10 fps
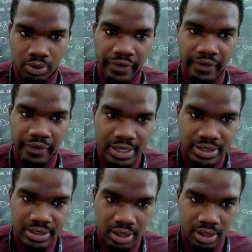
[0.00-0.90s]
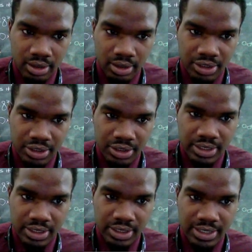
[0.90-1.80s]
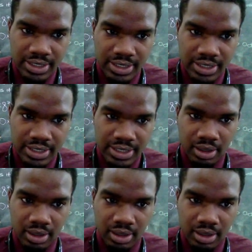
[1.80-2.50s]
that a circle shares its diameter